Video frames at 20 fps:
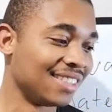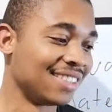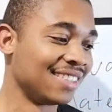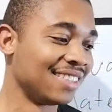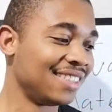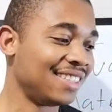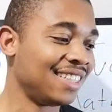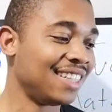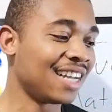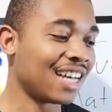
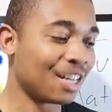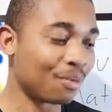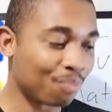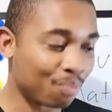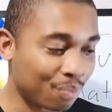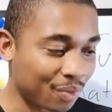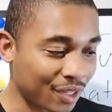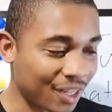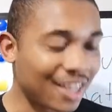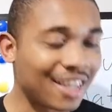You got to
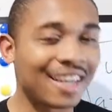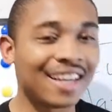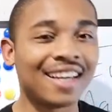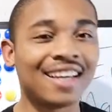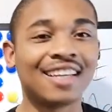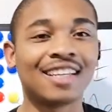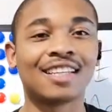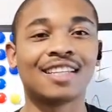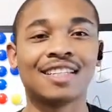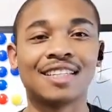
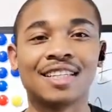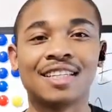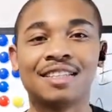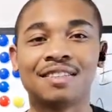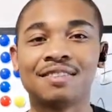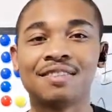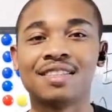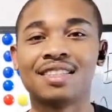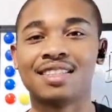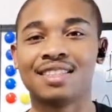play
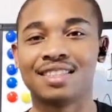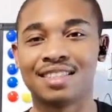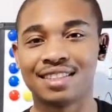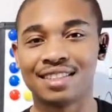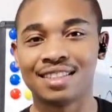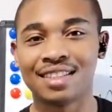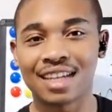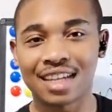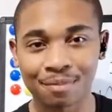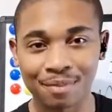and
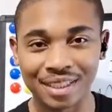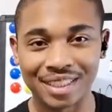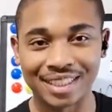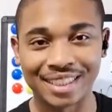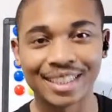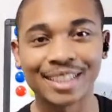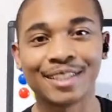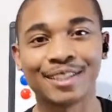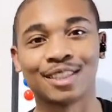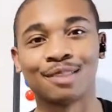you got to be
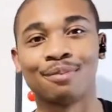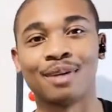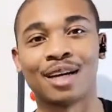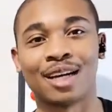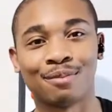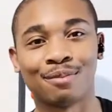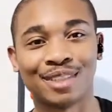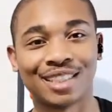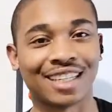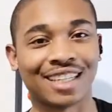serious
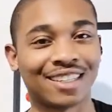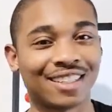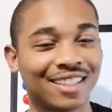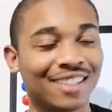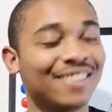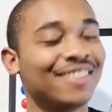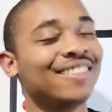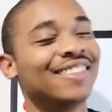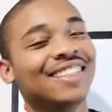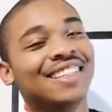about it, Metello.
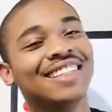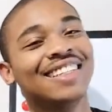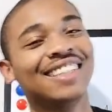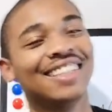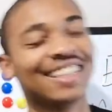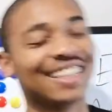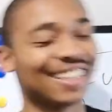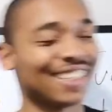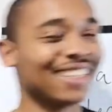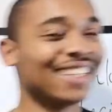
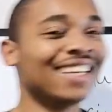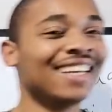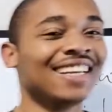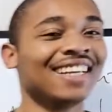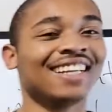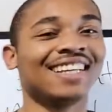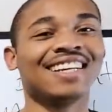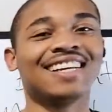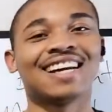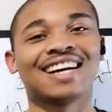
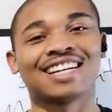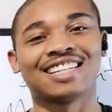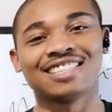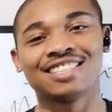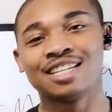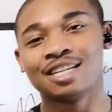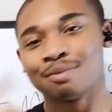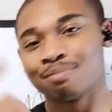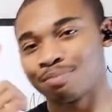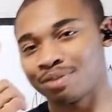You got
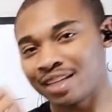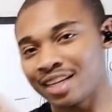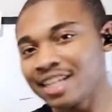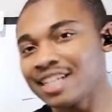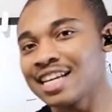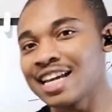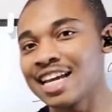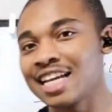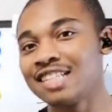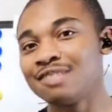to play
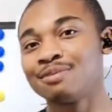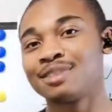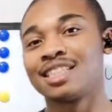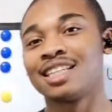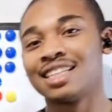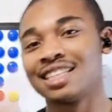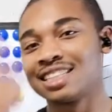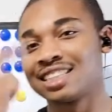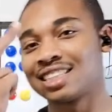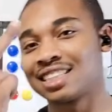
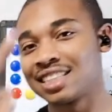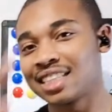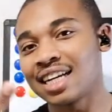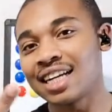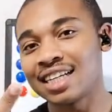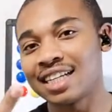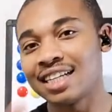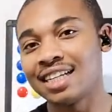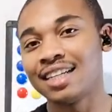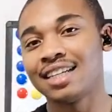games,
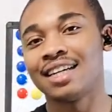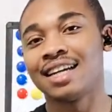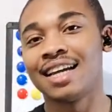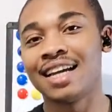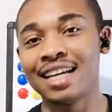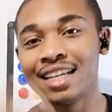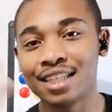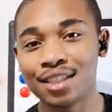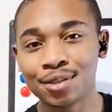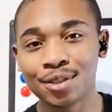study,
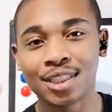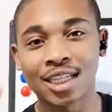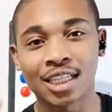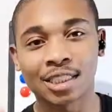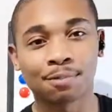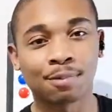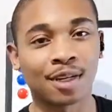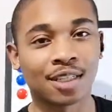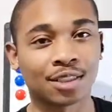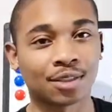and do
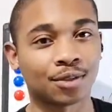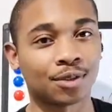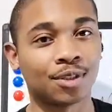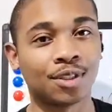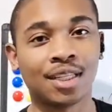chess puzzles.